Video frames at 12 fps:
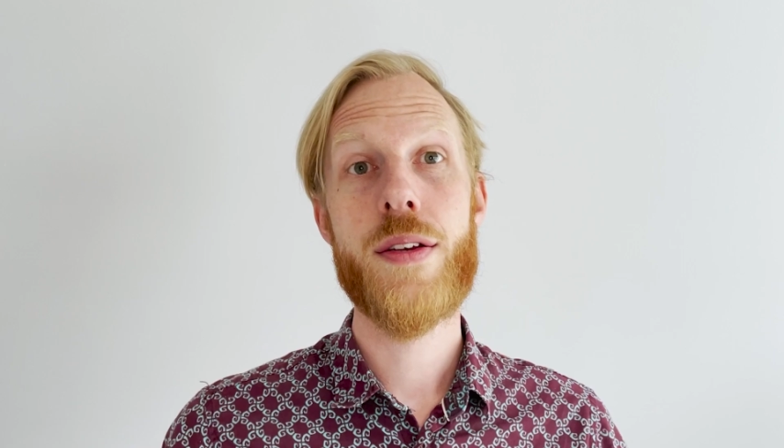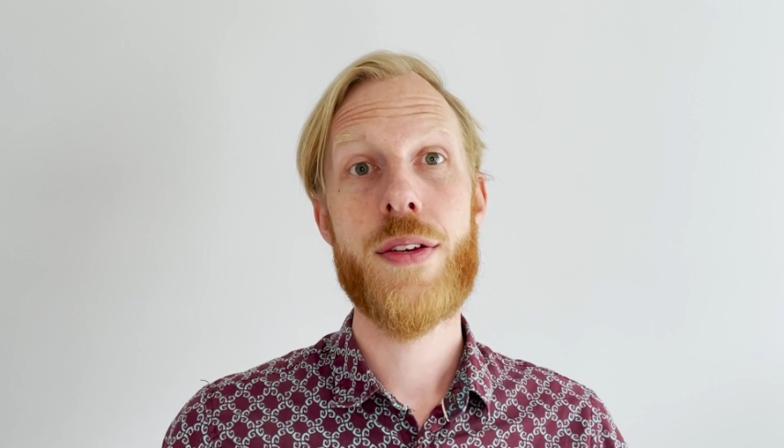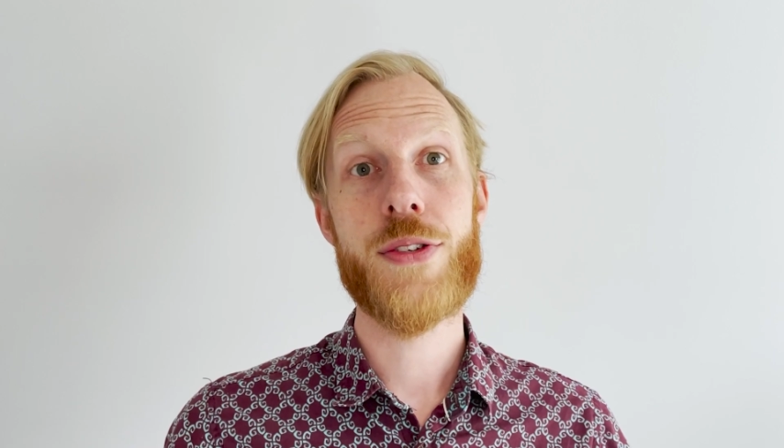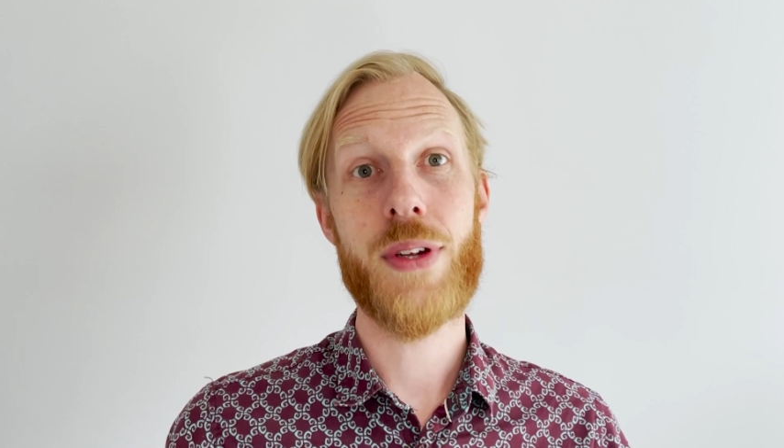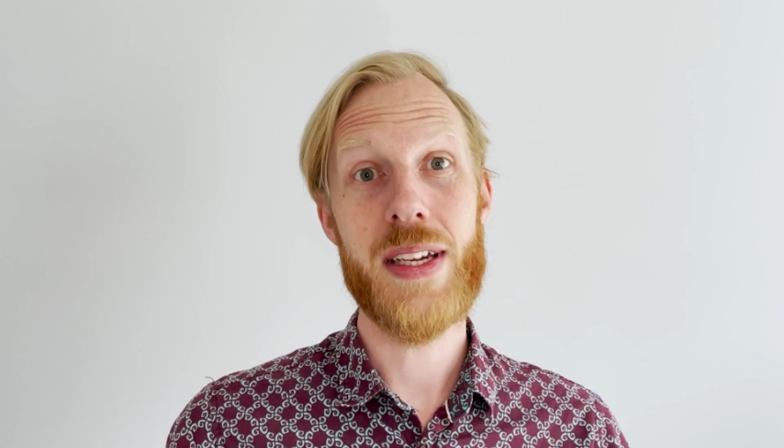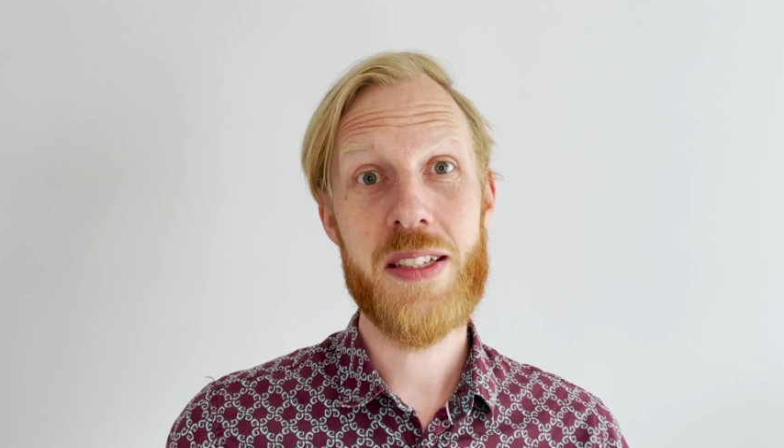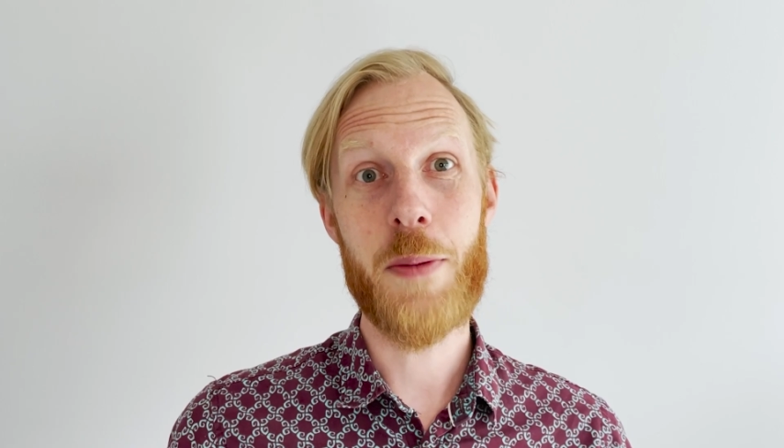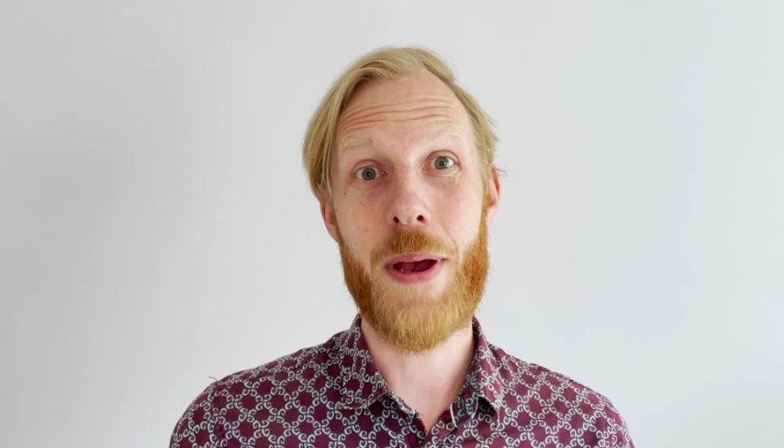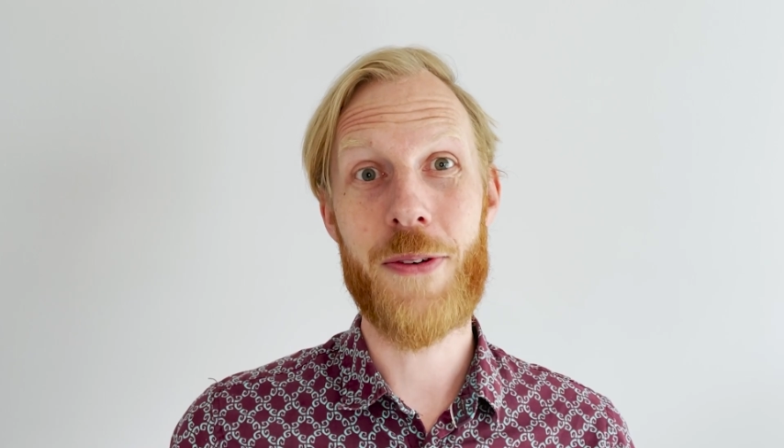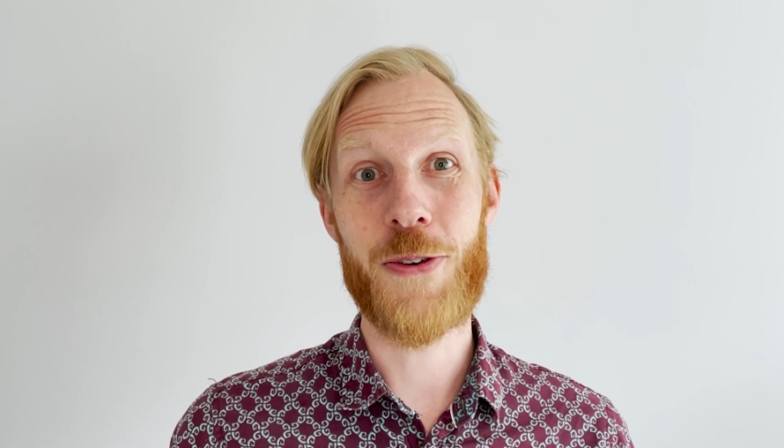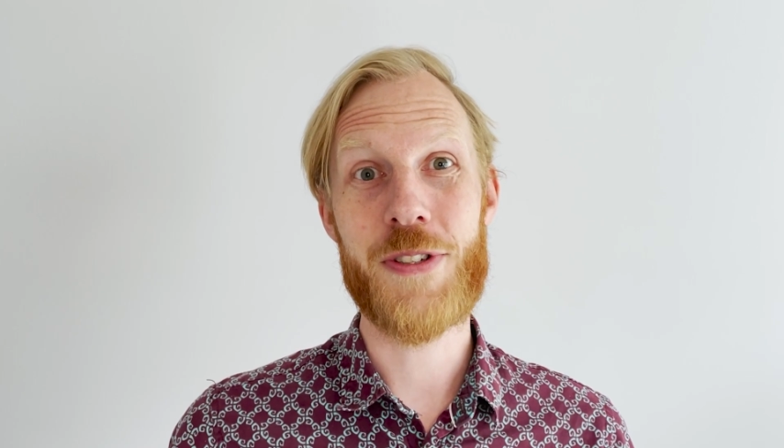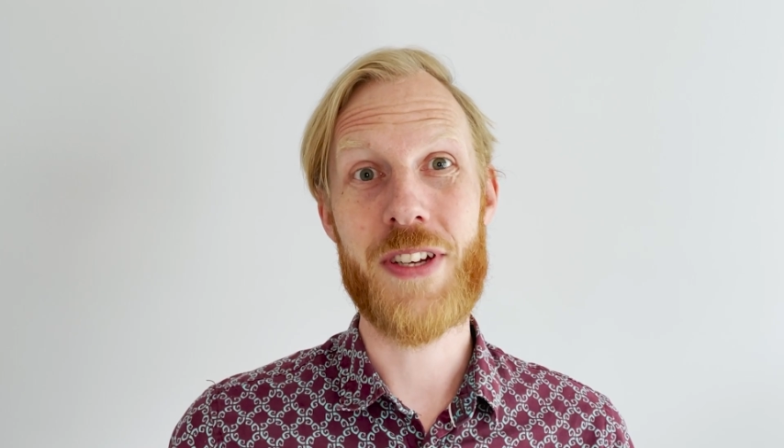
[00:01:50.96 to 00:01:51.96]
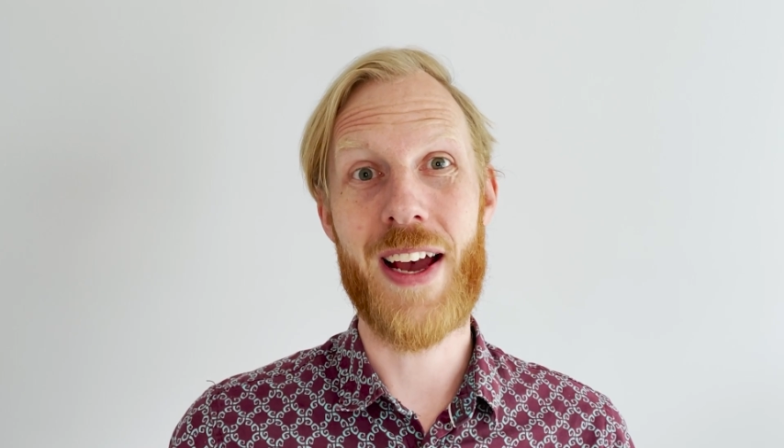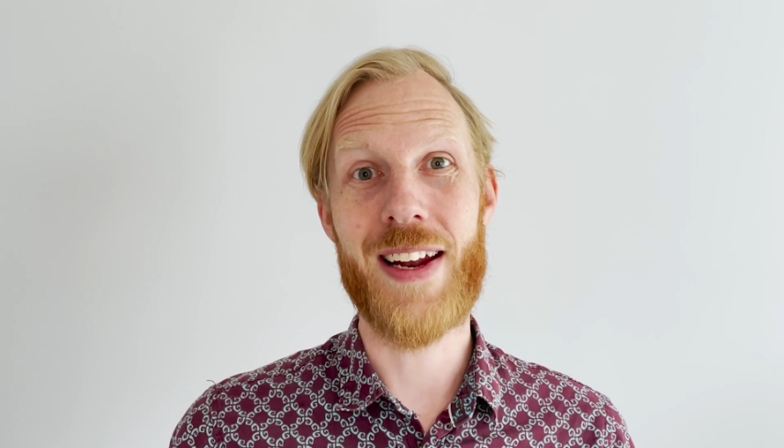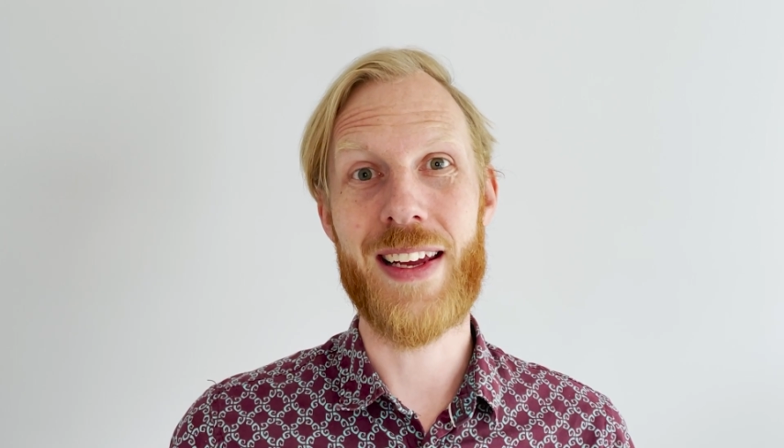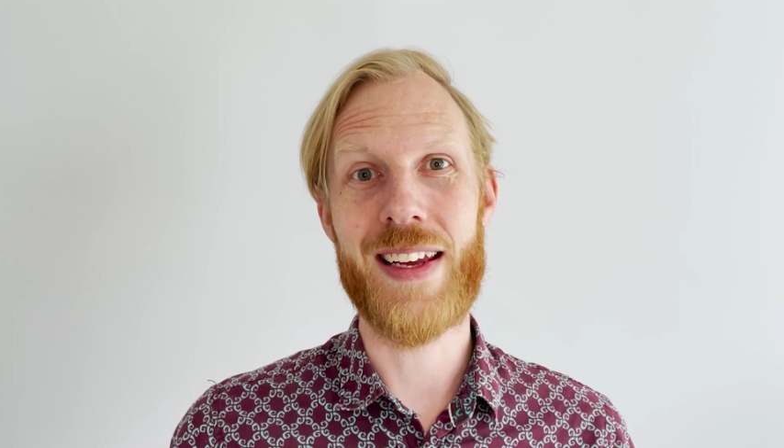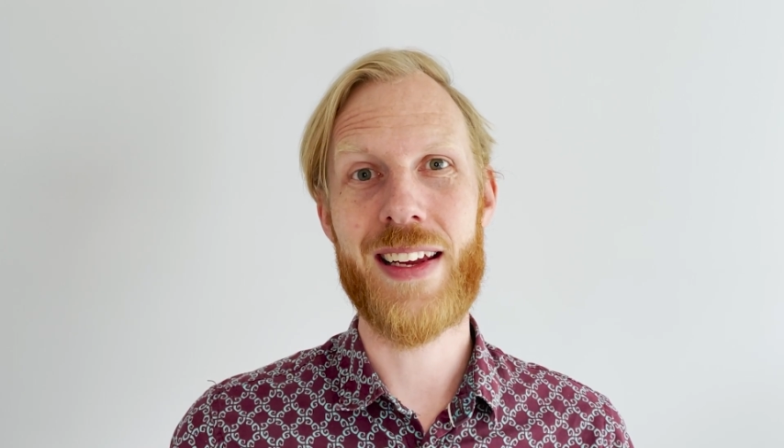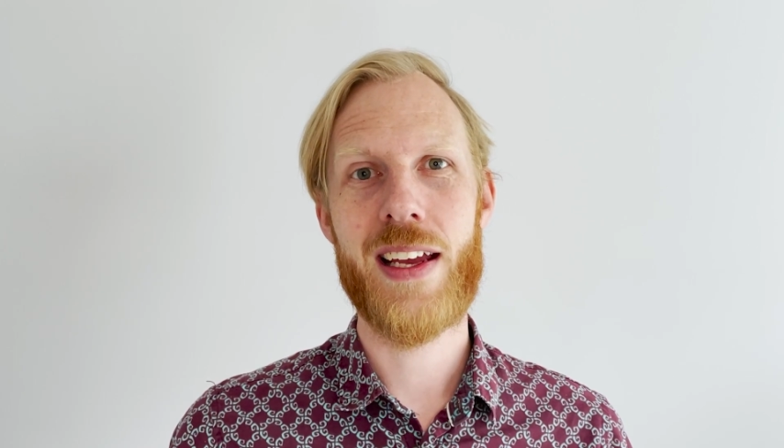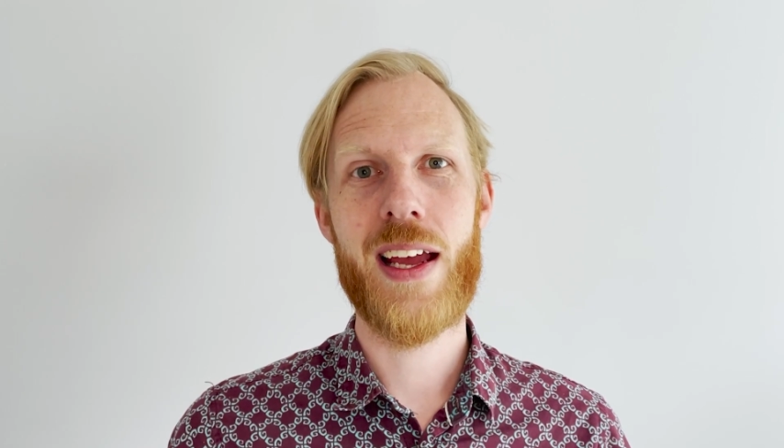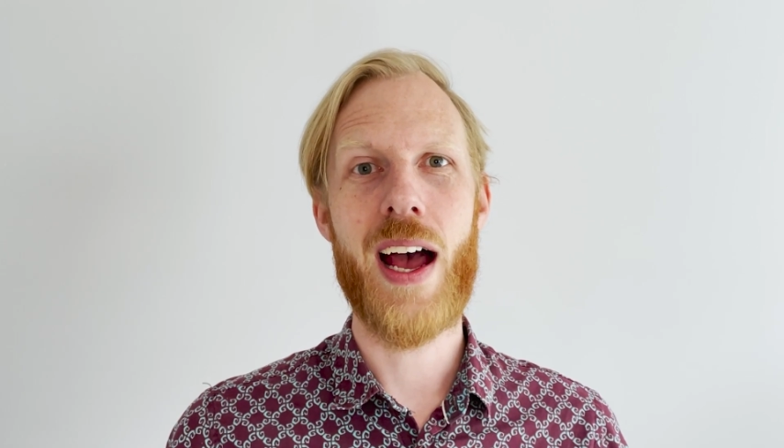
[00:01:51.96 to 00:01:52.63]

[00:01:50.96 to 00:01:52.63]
So that's the Penrose tiling.